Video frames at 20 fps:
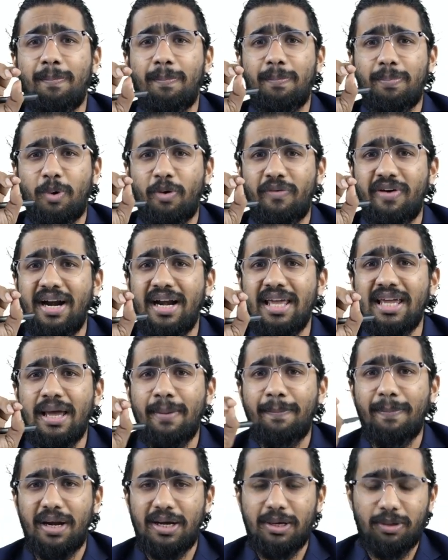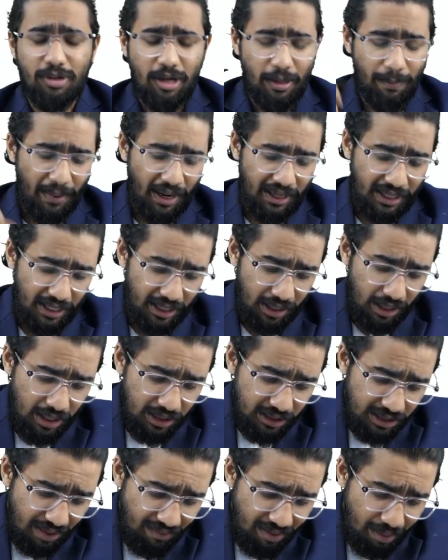providing a particular pattern.
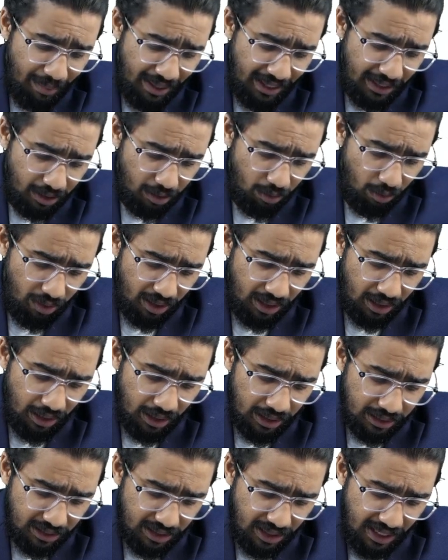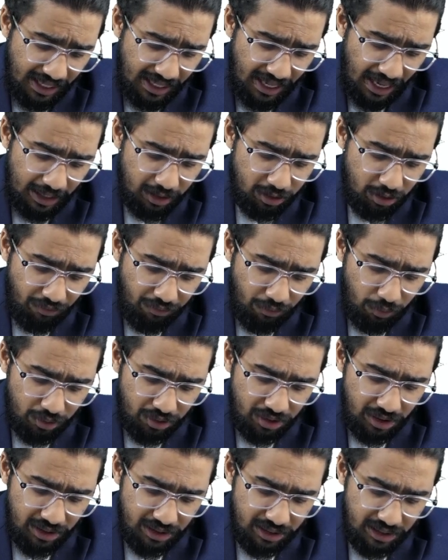They will be including three kinds of
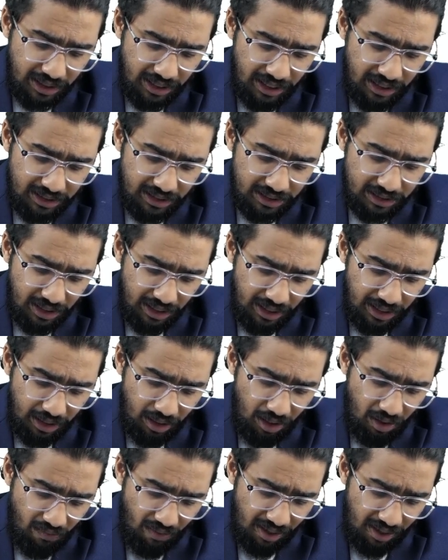questions in this thing.